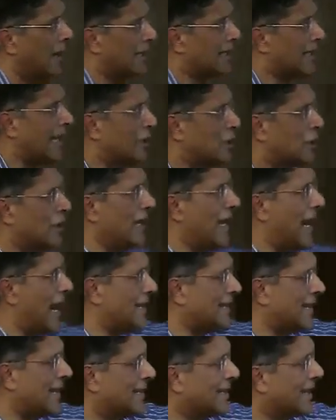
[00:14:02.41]
Essentially,
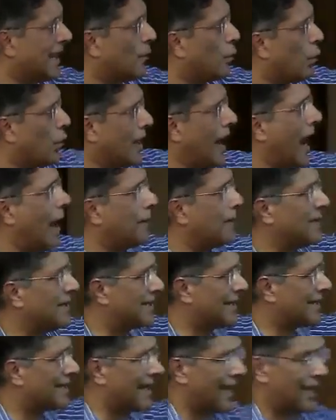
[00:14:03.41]
as I said, what
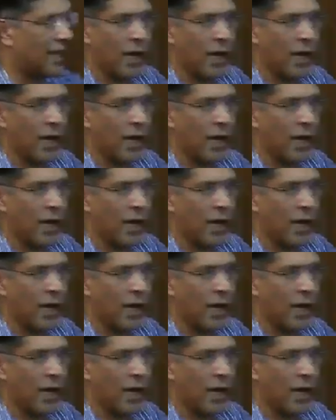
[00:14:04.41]
happens is